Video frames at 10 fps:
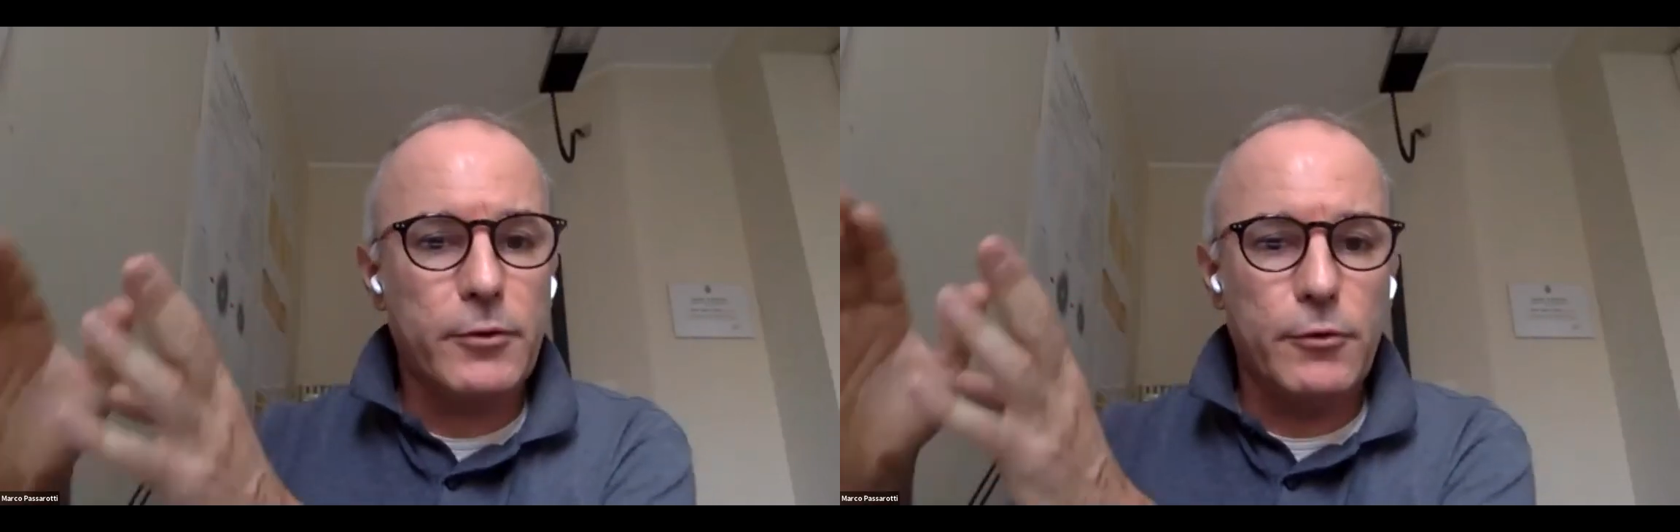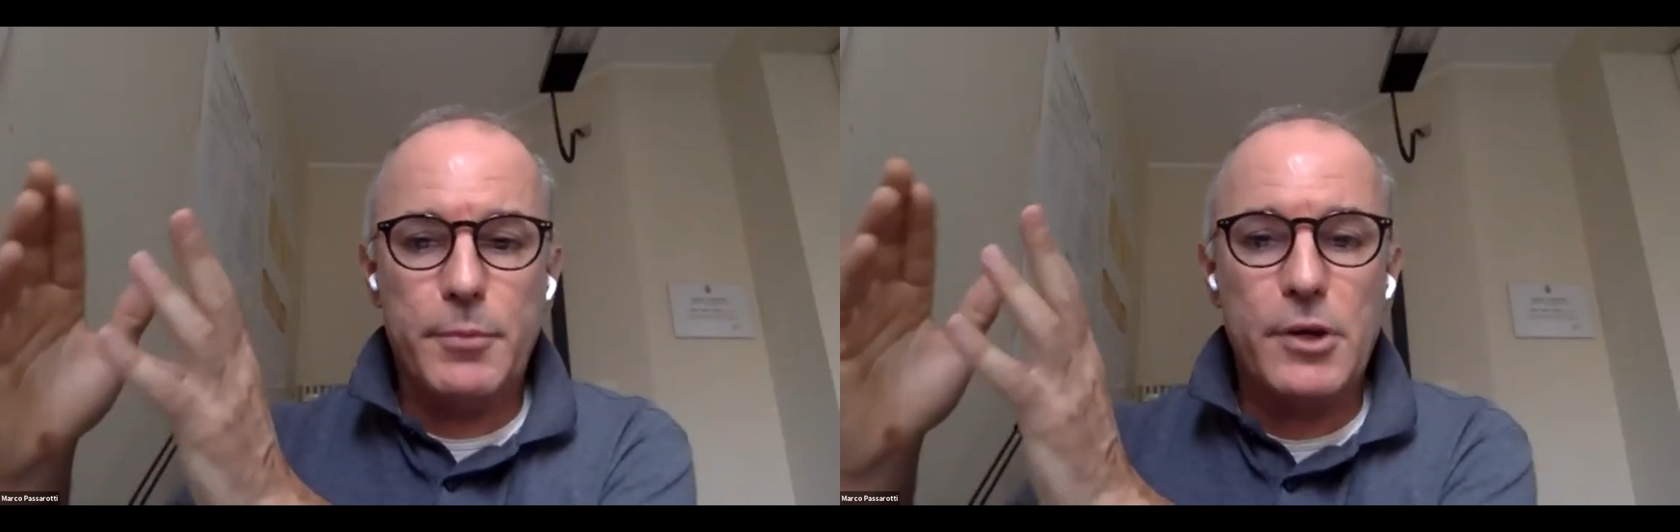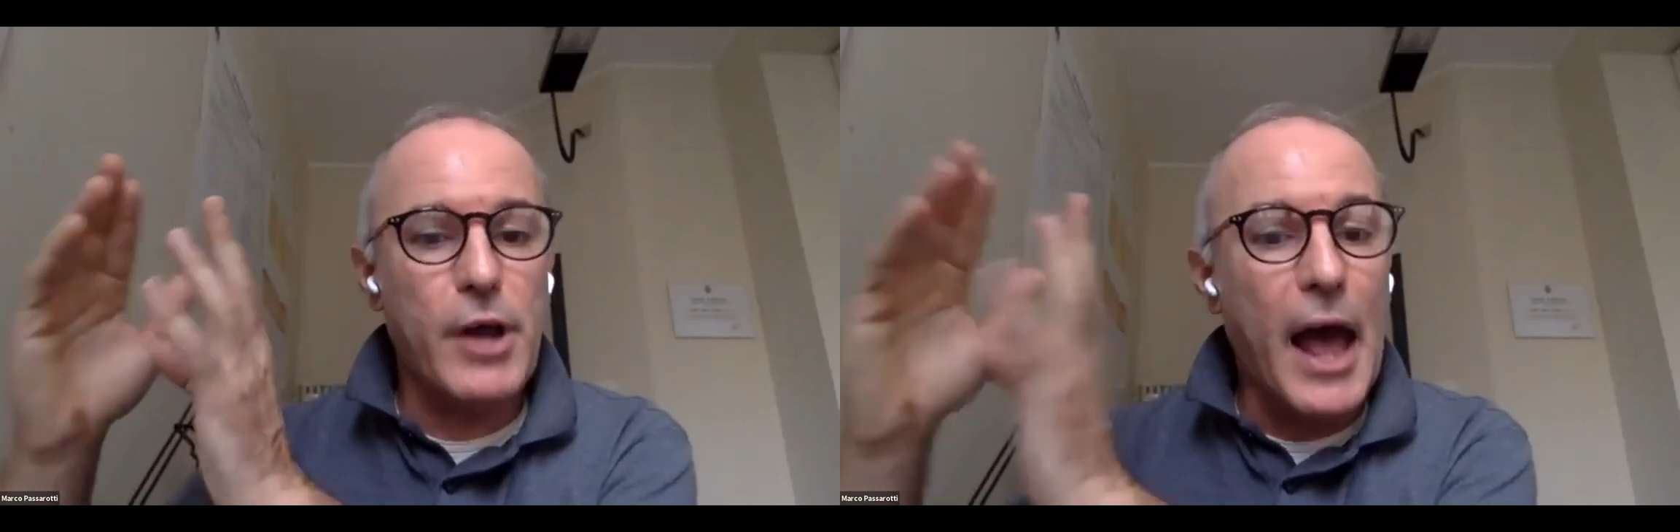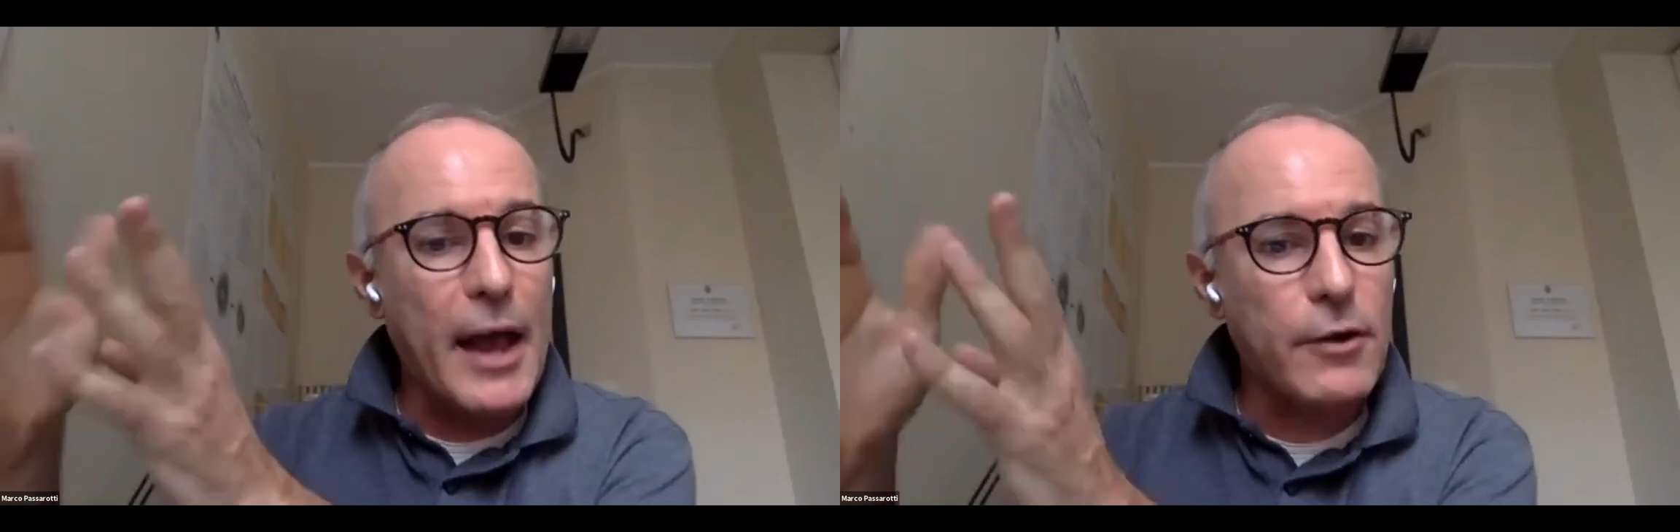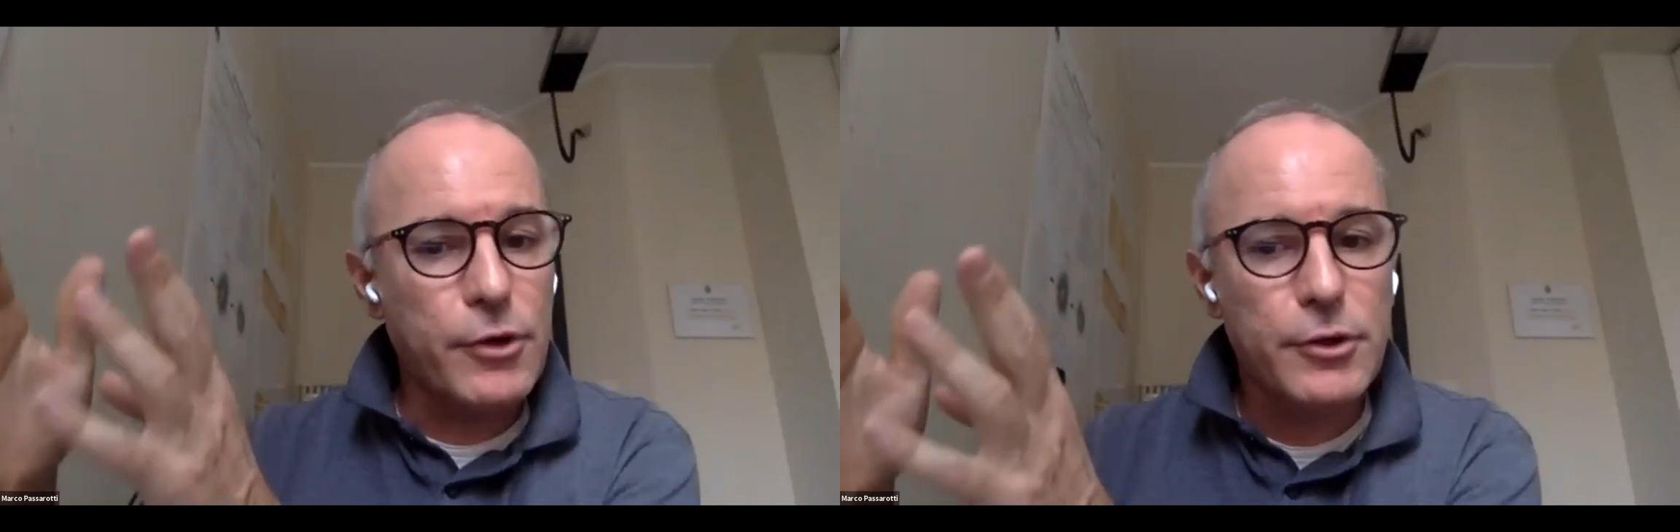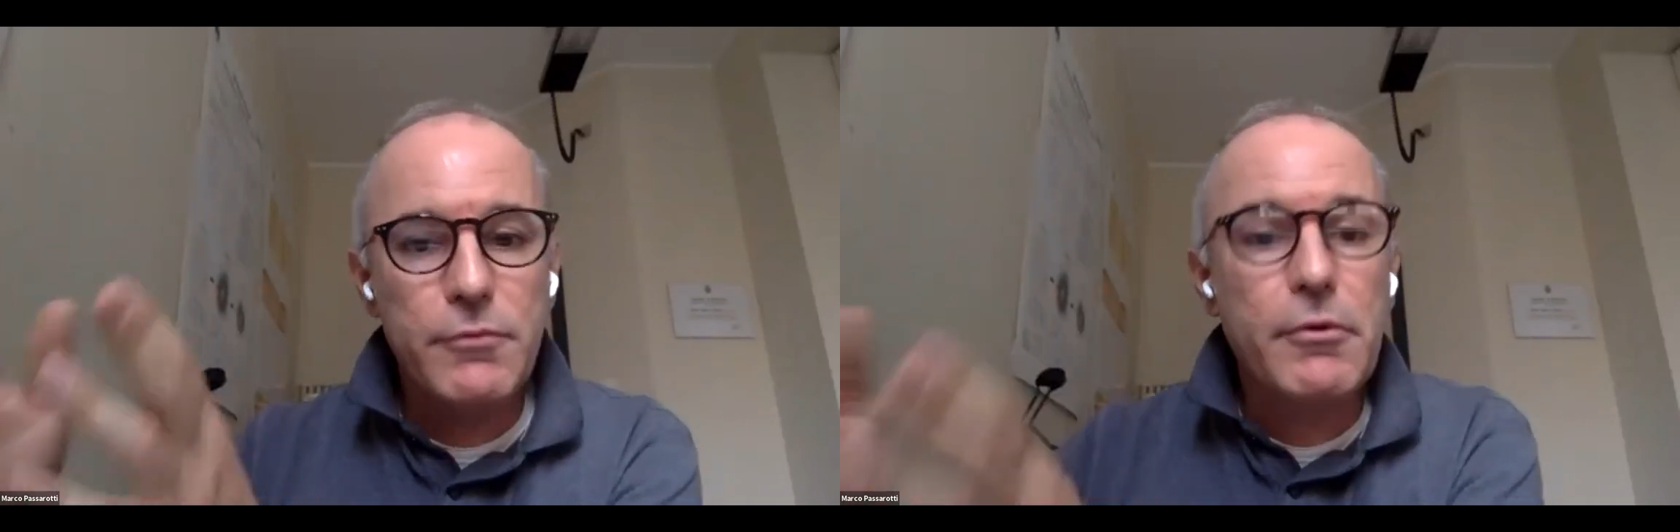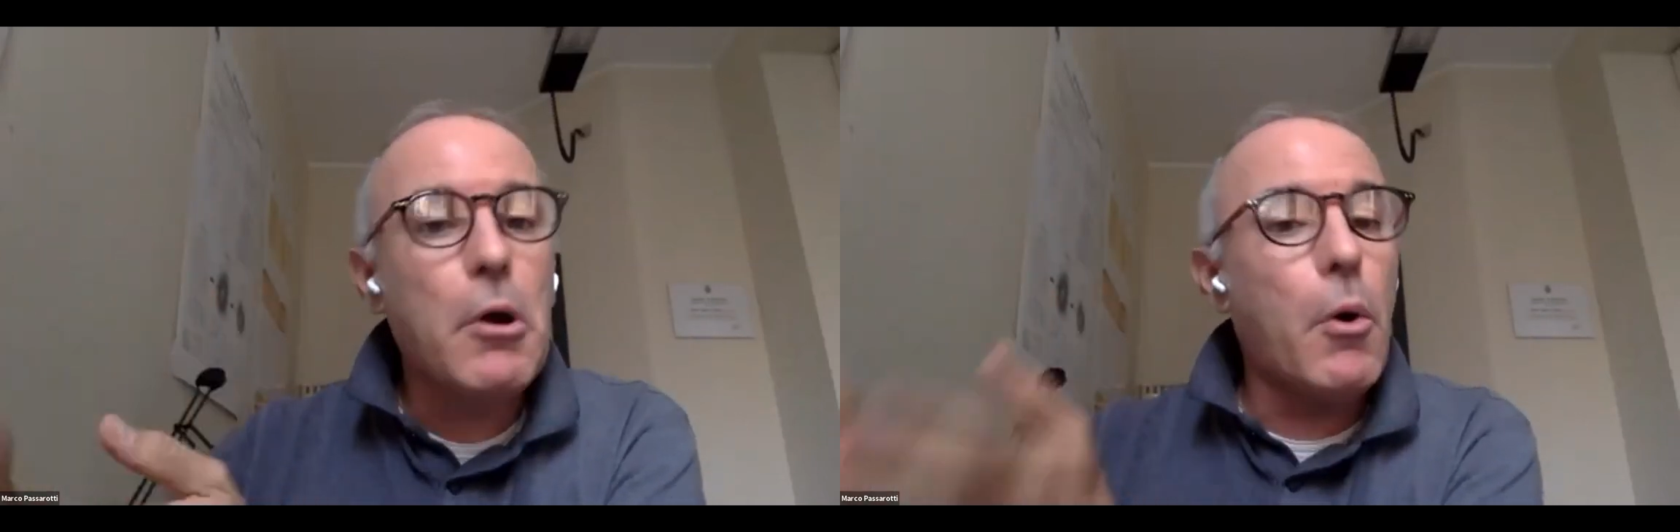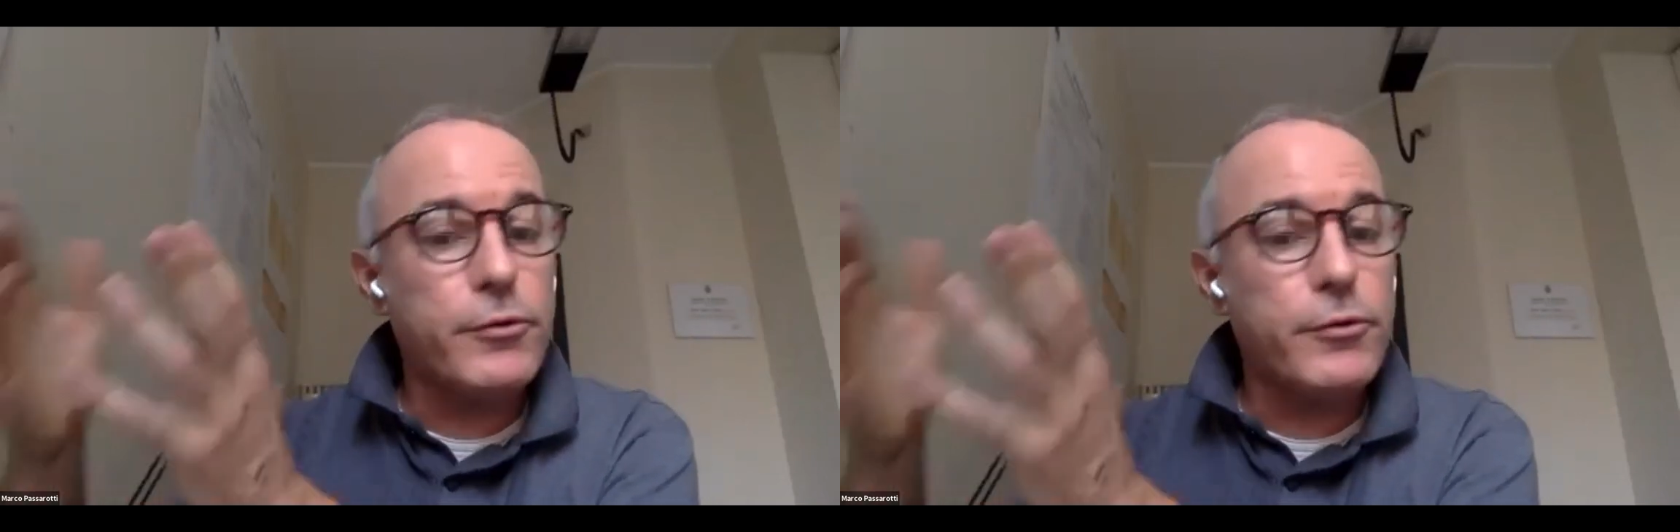part of speech adjective